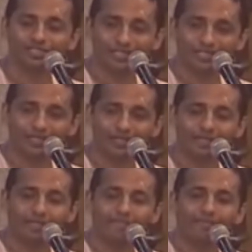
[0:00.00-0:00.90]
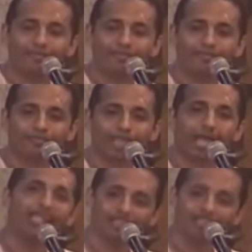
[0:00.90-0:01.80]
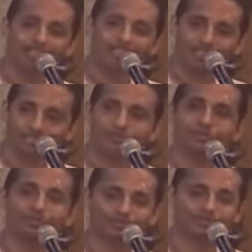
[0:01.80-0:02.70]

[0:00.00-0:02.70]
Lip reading: Jagannath. And in the evening too.